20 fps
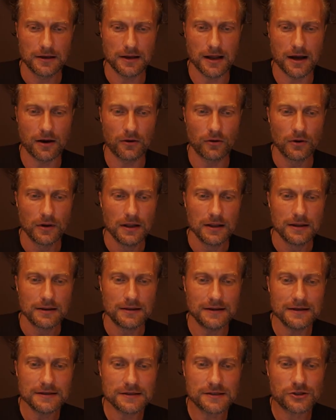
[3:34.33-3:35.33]
now
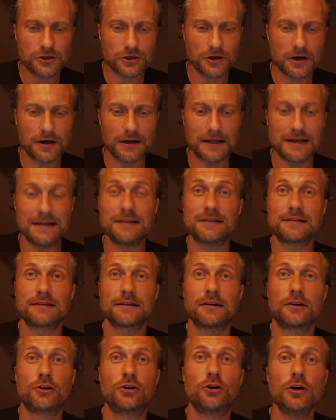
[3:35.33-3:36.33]
this chart is
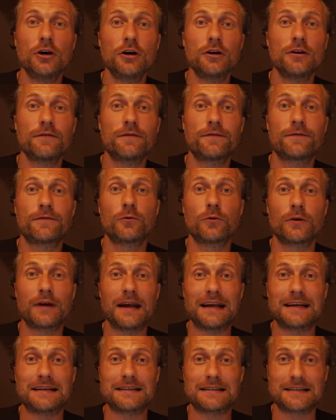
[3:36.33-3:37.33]
good for
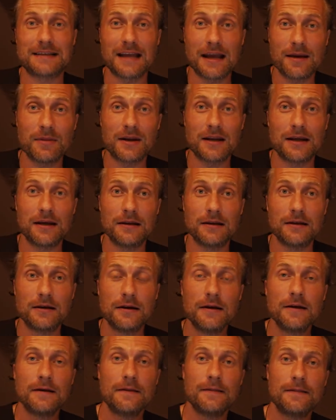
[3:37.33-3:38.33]
examining
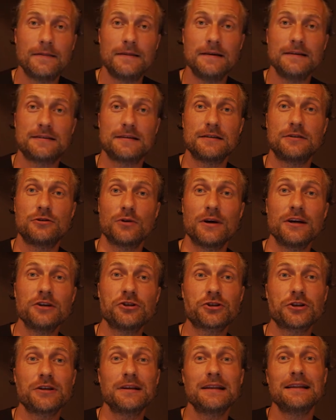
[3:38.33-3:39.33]
the
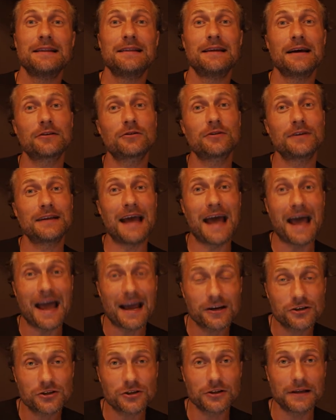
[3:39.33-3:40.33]
situation that could
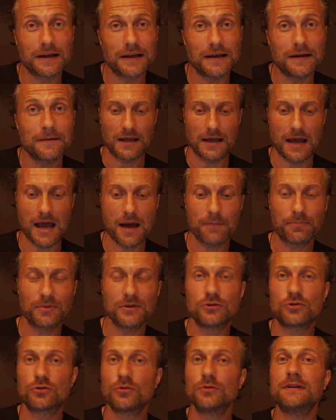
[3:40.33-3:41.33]
actually
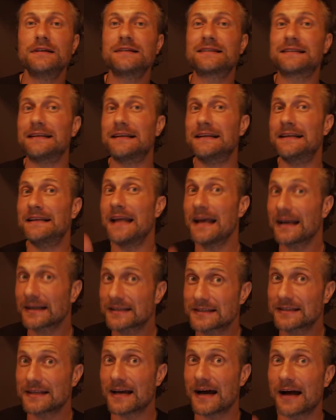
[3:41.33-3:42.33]
happen to this
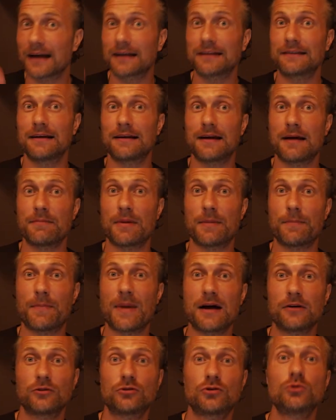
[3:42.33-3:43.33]
next stock that I'm
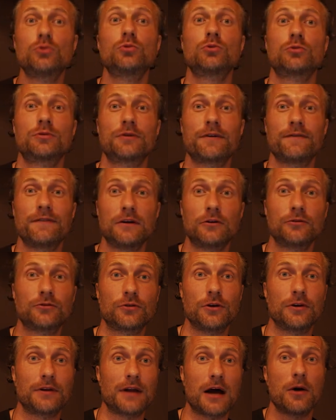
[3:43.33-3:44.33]
about to reveal
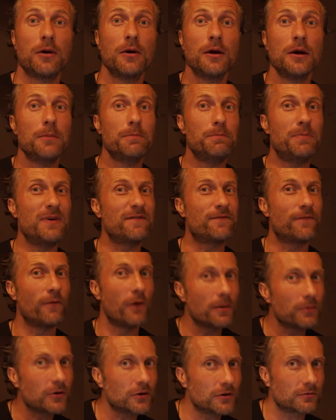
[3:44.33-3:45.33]
to you. Now,
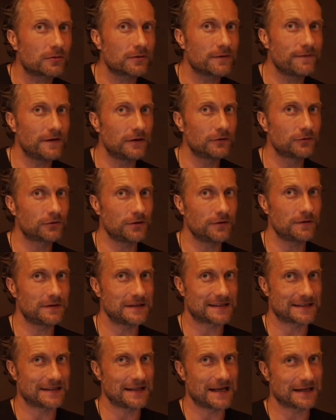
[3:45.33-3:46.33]
before I'm going to reveal to you
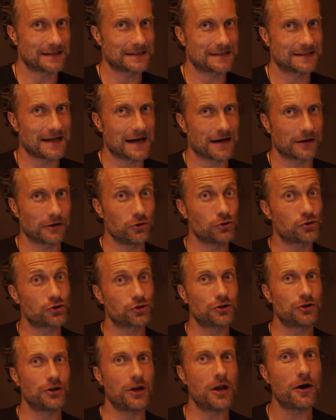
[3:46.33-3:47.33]
this next stock, you
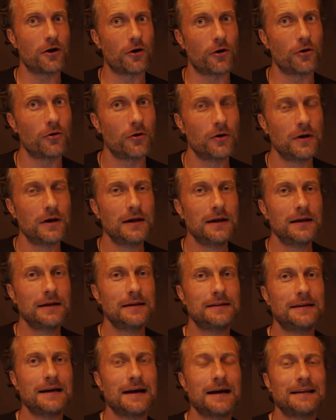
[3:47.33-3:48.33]
should know
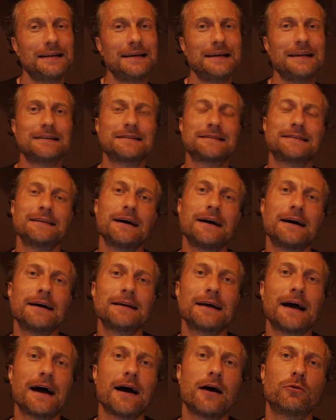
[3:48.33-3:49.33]
that it is
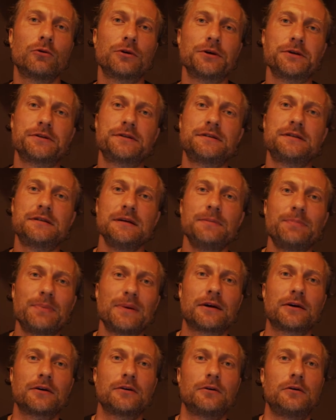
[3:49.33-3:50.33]
not our
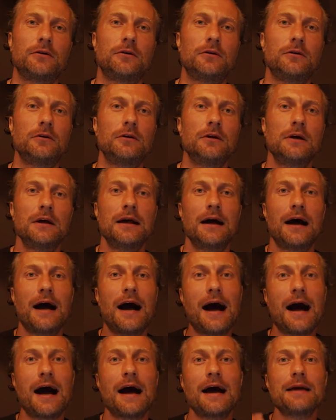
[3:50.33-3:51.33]
typical
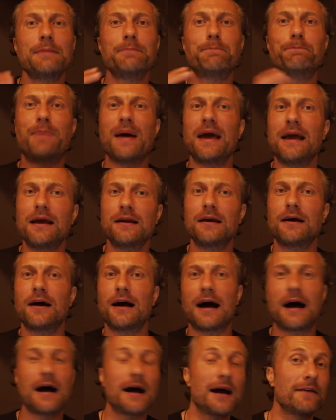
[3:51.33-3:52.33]
high beta,
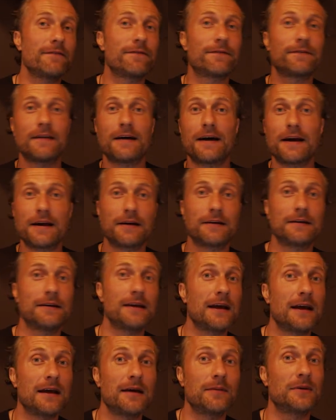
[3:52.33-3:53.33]
high flyer
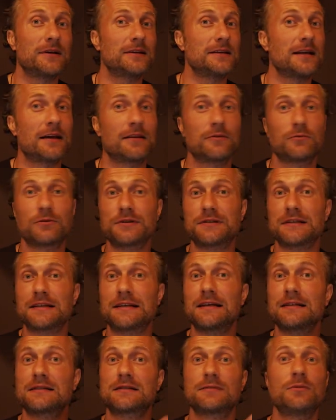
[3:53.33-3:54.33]
name. In other words, it
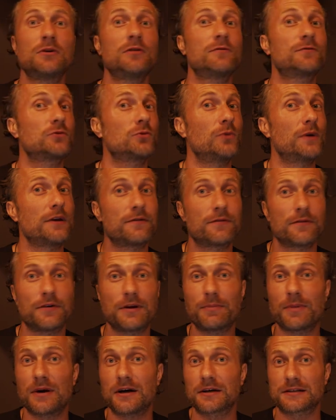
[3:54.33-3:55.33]
doesn't move 20,
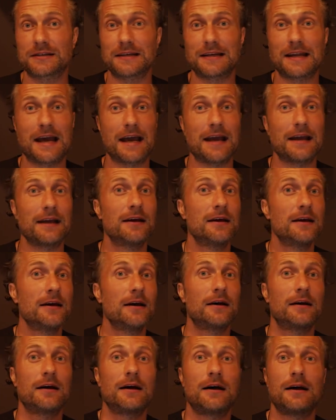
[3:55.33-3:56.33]
30 bucks a day
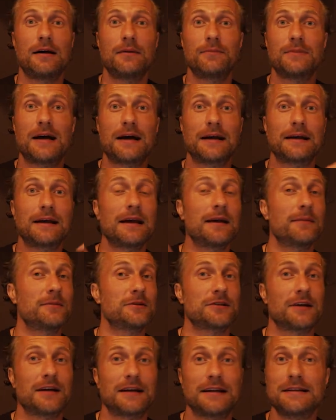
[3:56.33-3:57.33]
like
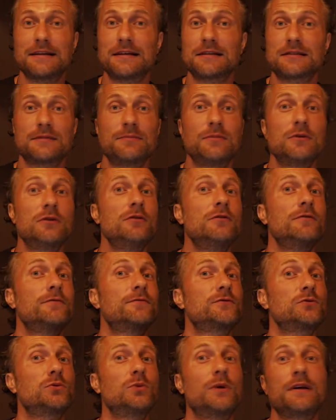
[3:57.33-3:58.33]
Amazon. It doesn't move
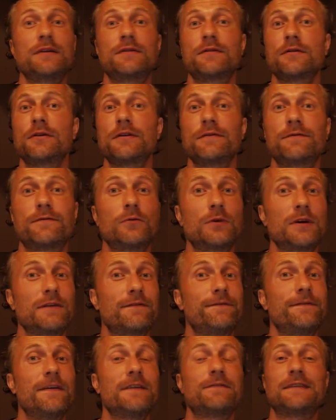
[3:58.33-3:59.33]
20, 30, 40,
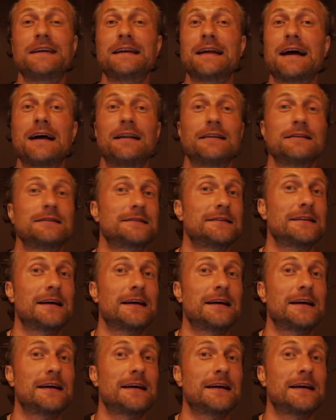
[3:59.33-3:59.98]
$50